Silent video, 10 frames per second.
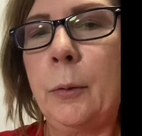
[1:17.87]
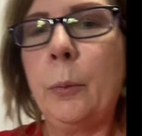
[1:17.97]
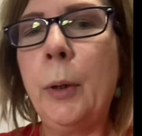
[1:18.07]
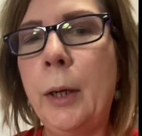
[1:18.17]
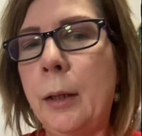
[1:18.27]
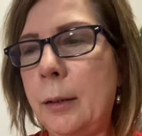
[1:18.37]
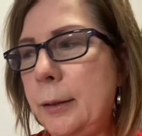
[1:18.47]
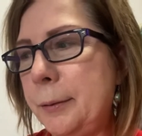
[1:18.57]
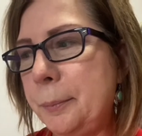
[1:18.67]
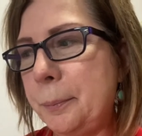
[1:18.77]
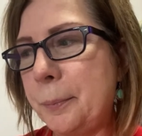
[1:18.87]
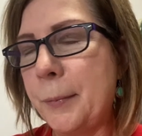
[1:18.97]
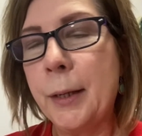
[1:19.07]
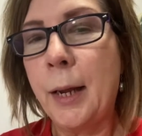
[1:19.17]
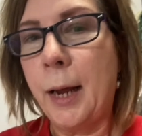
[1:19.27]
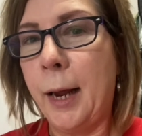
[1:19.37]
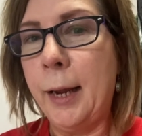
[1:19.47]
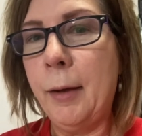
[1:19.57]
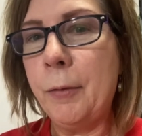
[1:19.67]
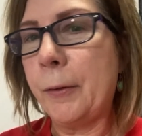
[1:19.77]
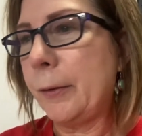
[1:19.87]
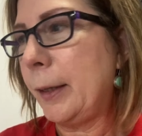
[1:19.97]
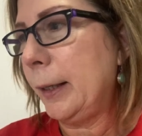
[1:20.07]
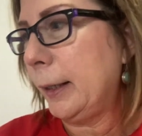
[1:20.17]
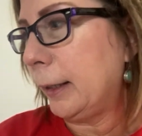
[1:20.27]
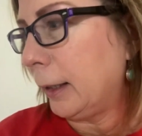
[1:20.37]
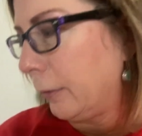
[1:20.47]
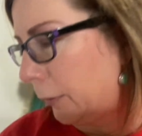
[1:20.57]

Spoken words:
Well, I have this kit of